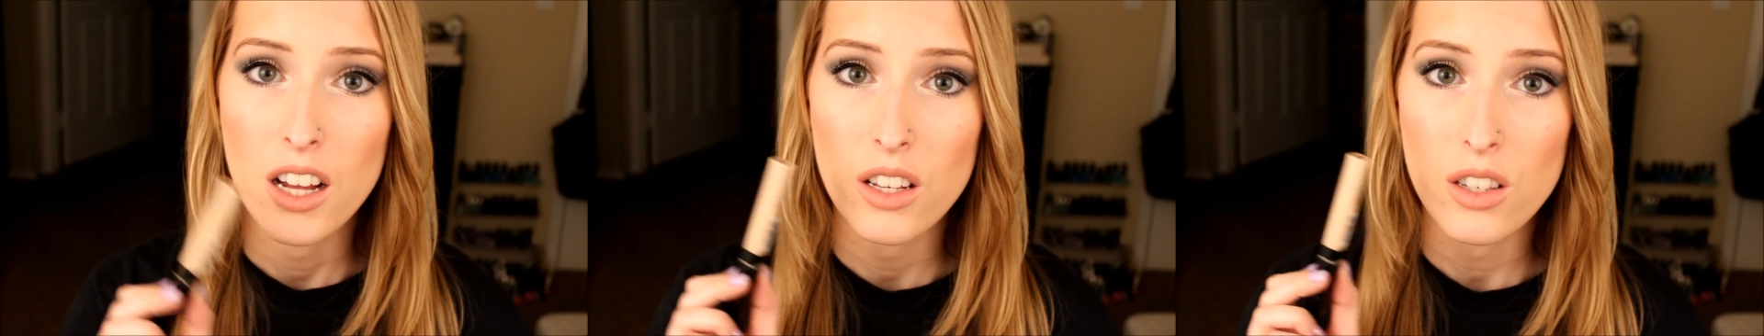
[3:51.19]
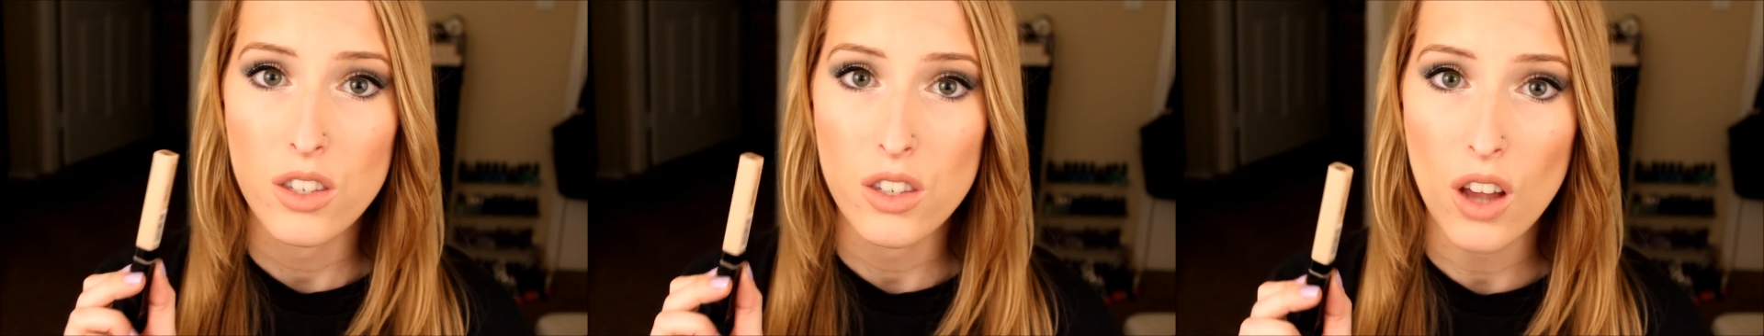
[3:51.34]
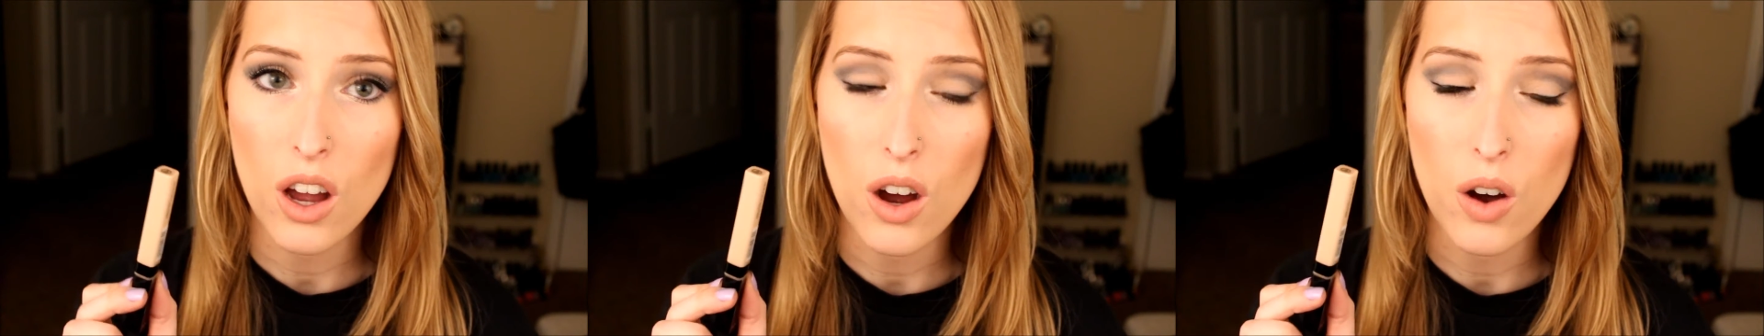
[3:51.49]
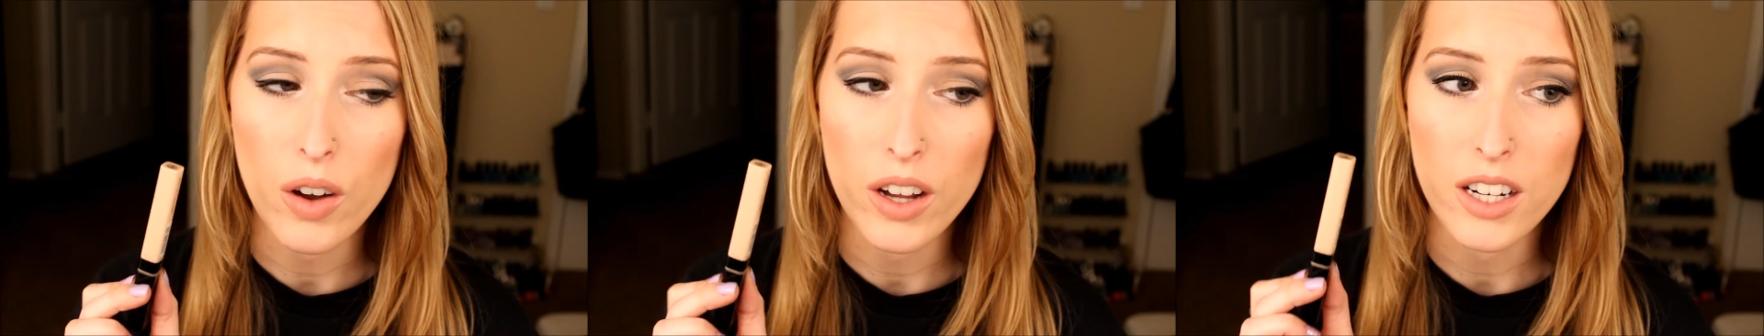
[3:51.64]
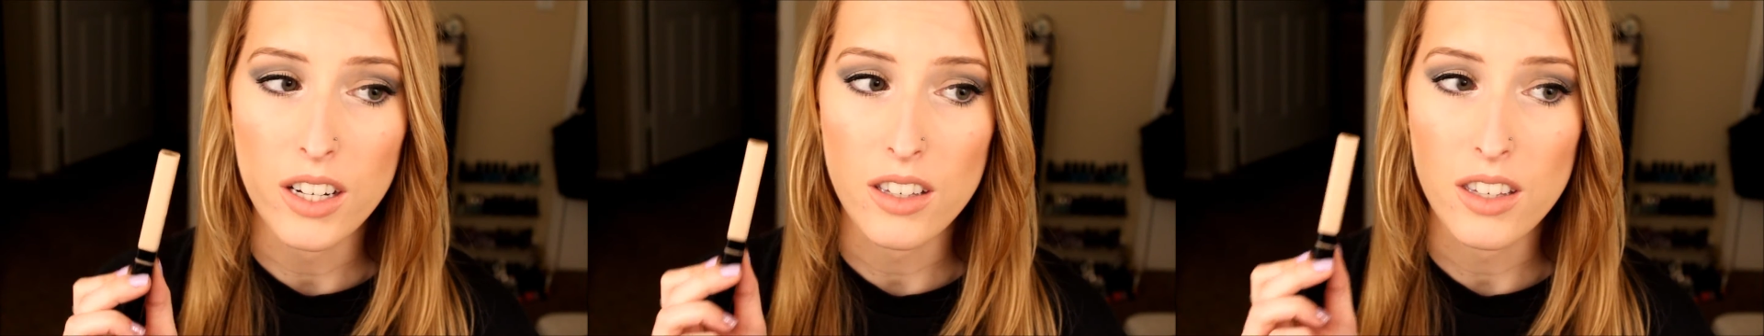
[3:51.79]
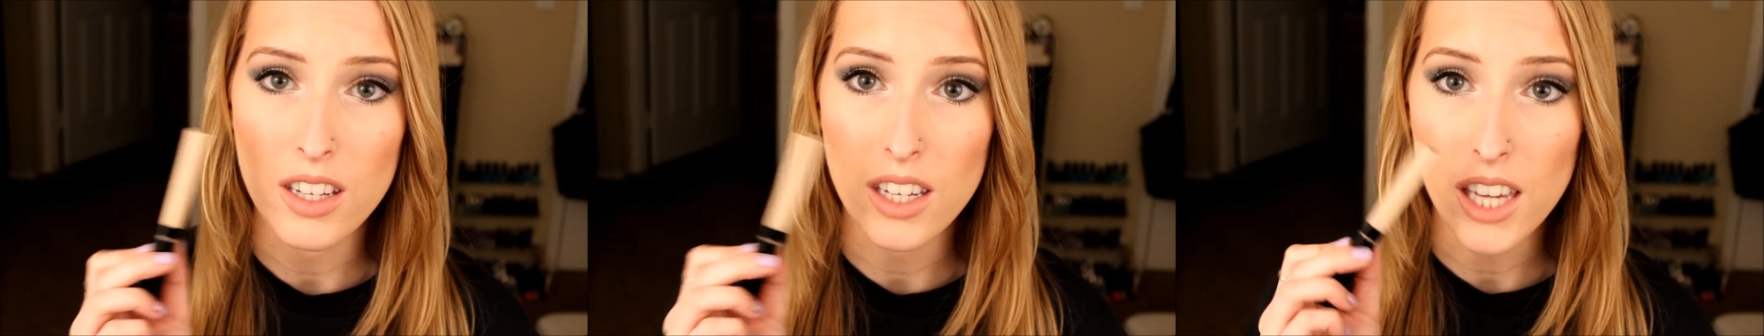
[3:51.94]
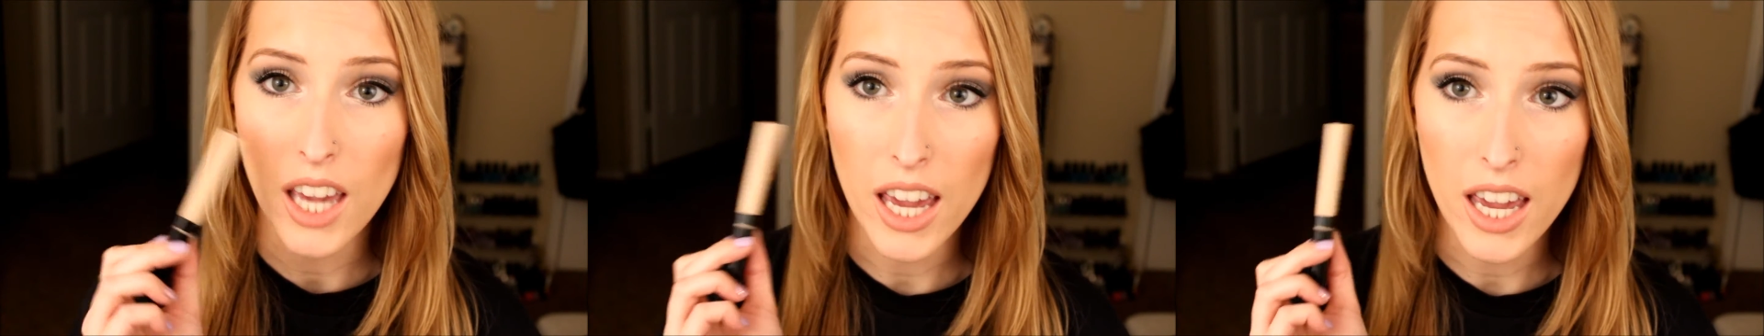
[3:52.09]
so it
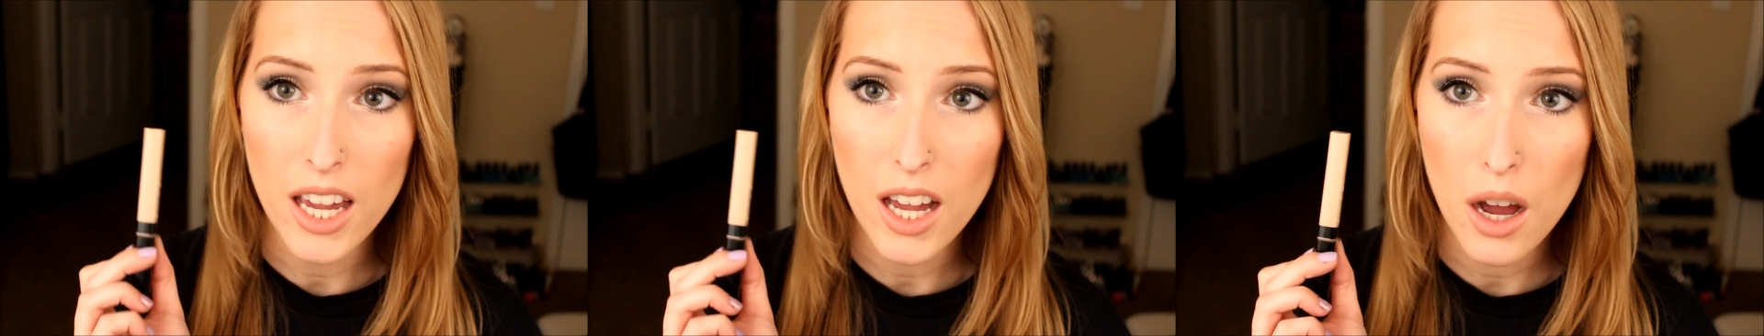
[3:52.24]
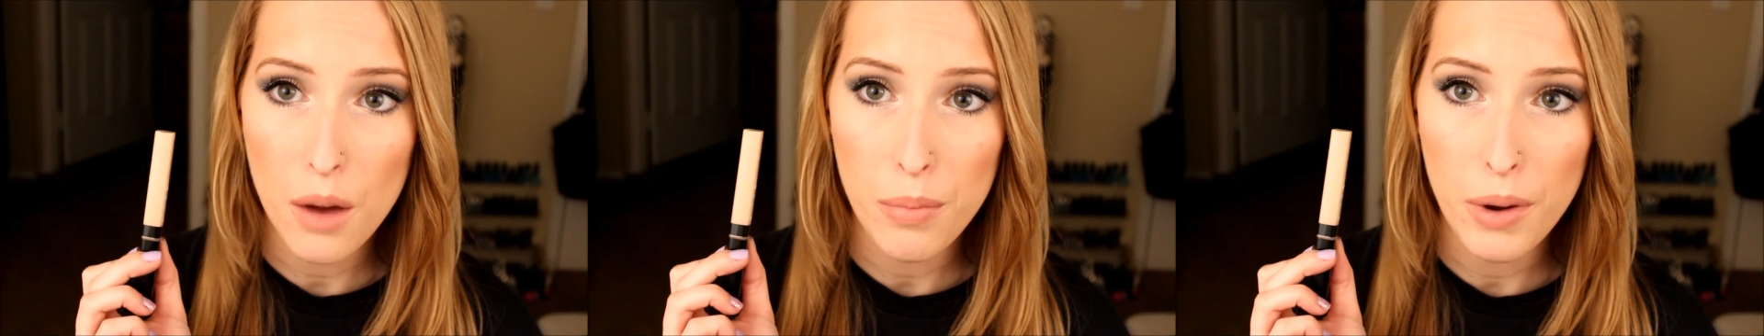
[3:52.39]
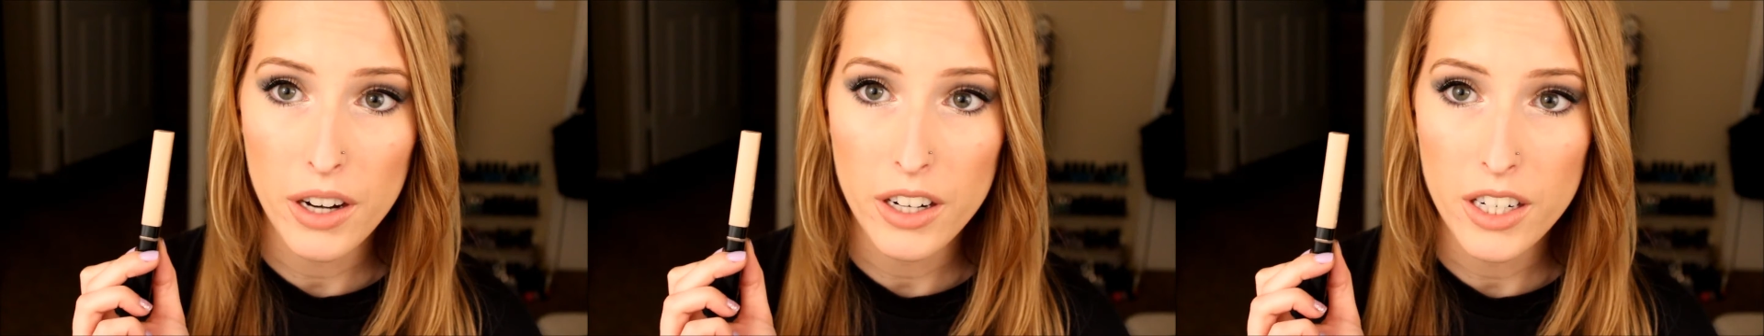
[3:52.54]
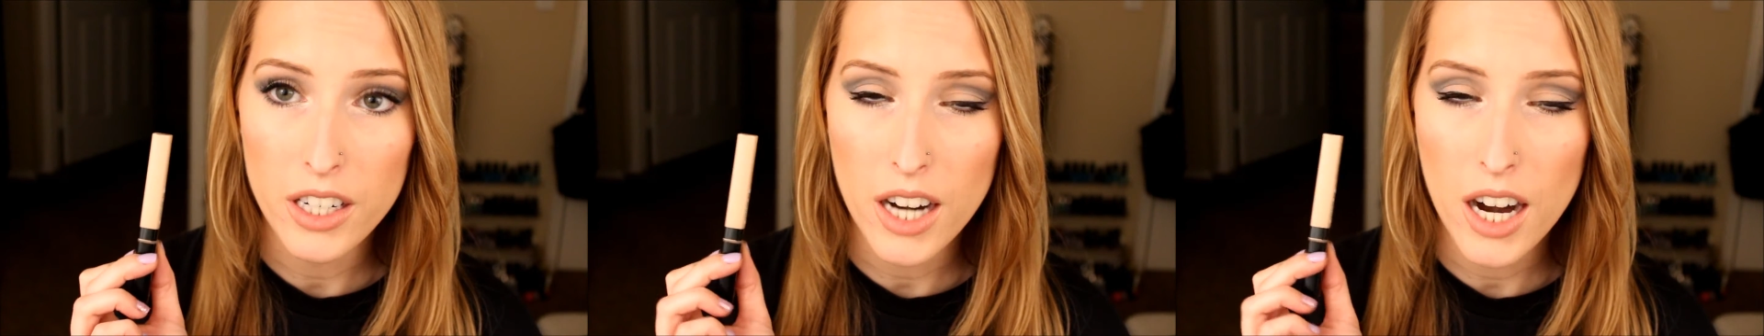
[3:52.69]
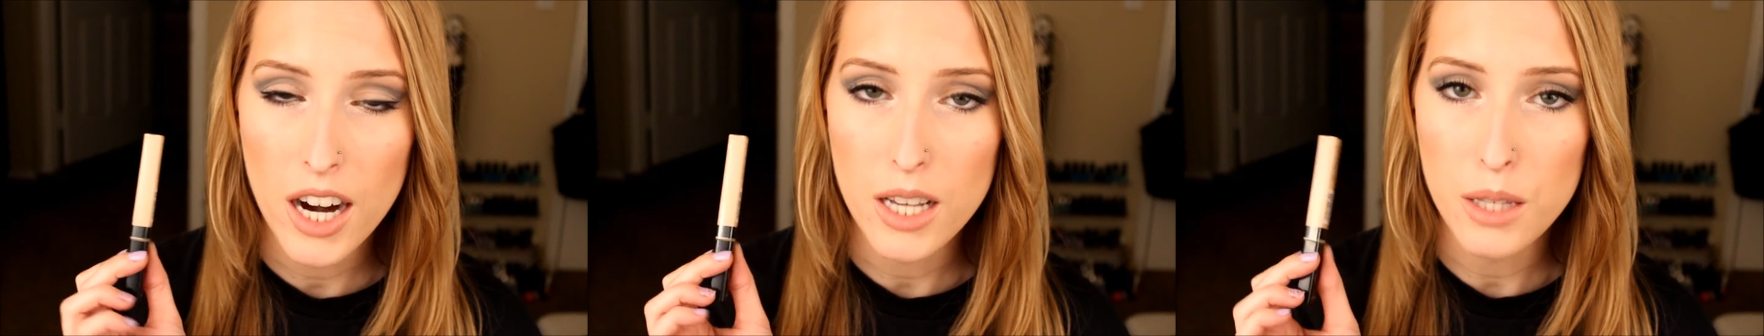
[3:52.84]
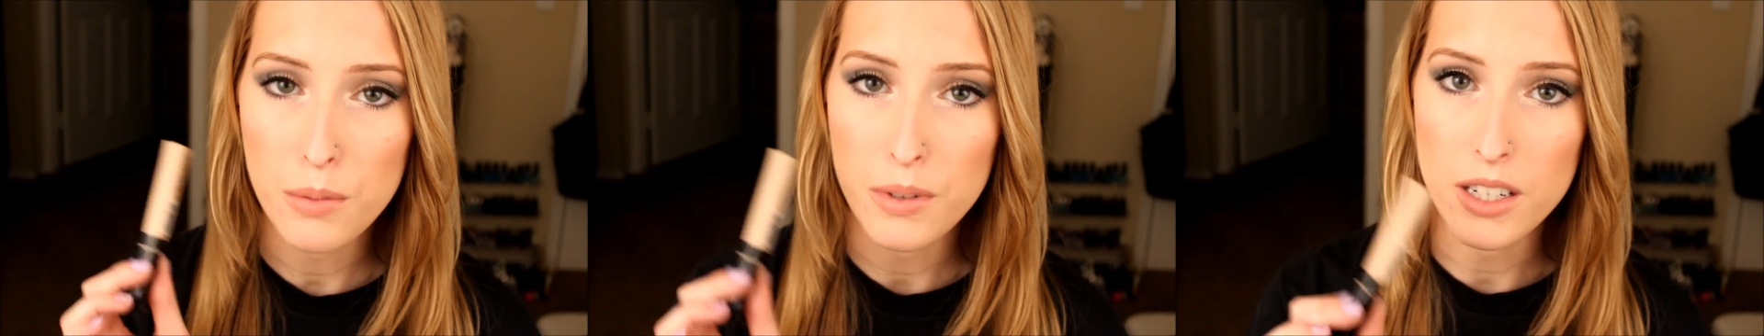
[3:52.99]
doesn't cake up on your eyes,